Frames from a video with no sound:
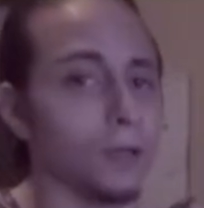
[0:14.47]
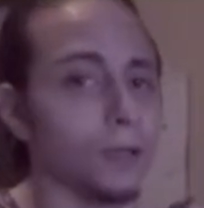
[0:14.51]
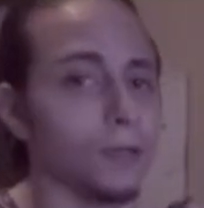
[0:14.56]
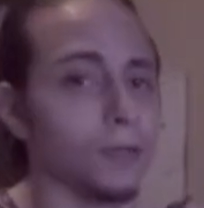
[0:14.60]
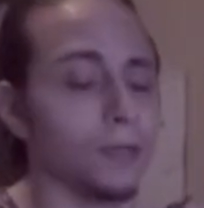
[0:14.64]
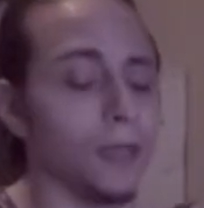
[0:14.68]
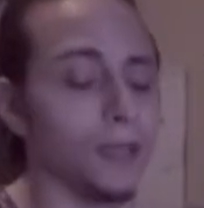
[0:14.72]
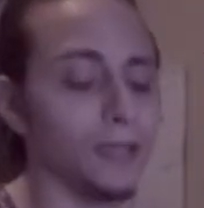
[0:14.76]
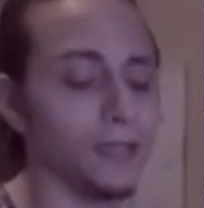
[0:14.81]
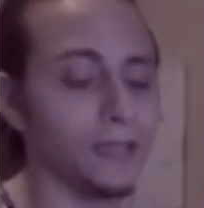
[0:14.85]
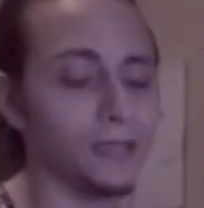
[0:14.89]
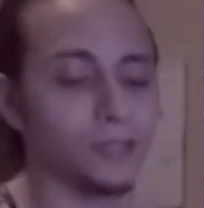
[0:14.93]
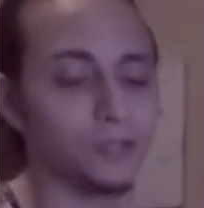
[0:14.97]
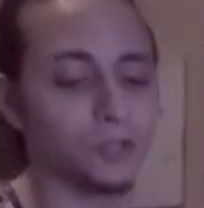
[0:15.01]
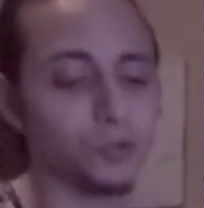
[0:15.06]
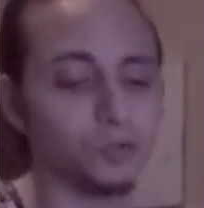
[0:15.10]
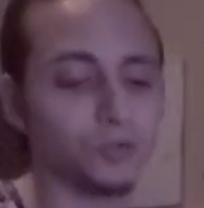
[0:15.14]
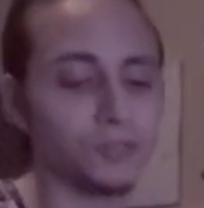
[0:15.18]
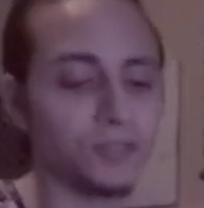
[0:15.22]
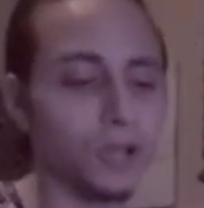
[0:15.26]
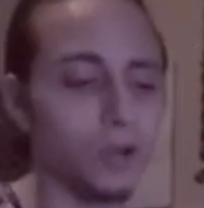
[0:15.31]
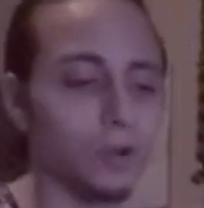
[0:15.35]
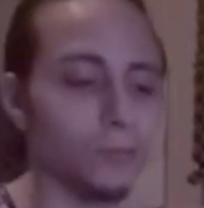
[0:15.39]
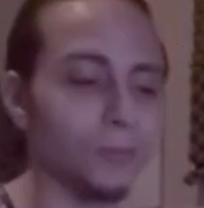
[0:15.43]
They get to
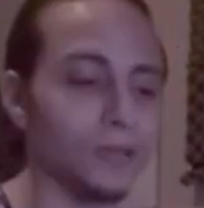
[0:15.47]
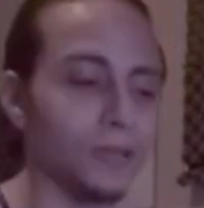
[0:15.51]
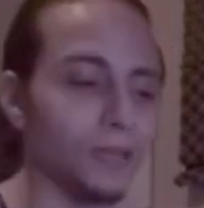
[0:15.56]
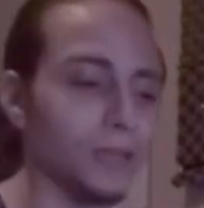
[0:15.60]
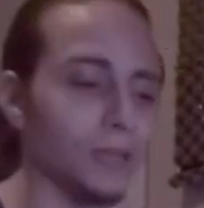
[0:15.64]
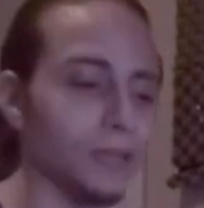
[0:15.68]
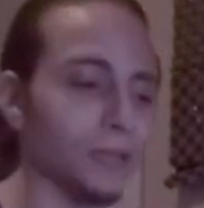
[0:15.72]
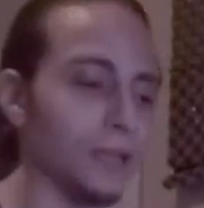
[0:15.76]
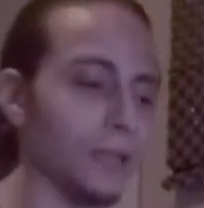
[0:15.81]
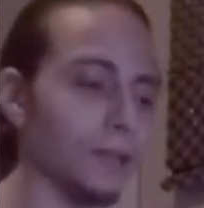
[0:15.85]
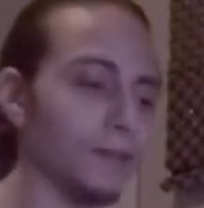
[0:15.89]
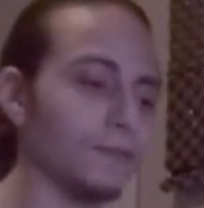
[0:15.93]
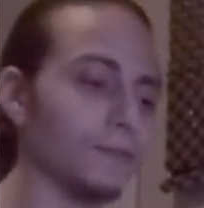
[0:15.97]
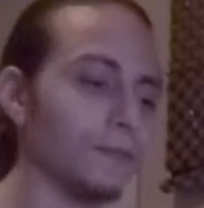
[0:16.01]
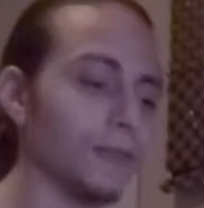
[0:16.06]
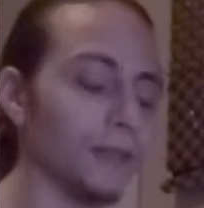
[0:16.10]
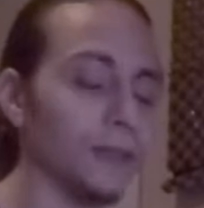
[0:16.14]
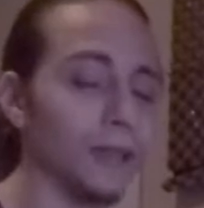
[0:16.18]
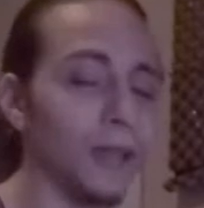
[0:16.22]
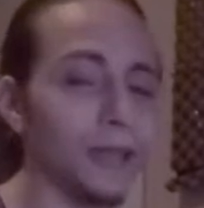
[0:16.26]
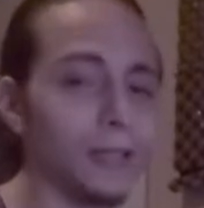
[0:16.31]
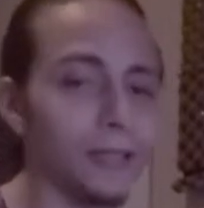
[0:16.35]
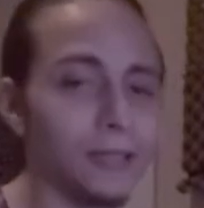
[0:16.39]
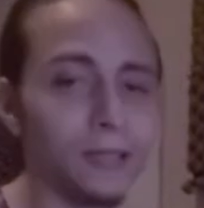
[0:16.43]
tell me if they
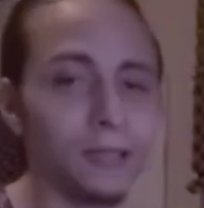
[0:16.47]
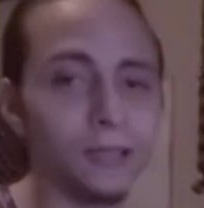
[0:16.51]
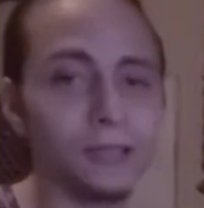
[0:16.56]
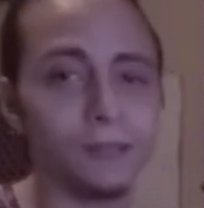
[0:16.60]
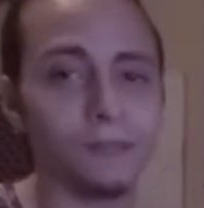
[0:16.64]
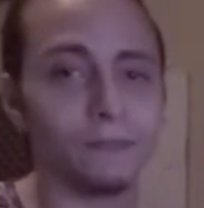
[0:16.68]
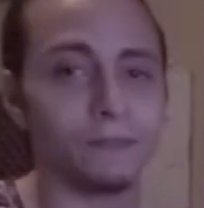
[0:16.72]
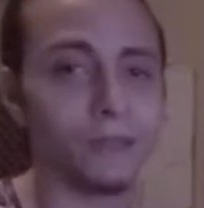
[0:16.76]
like it,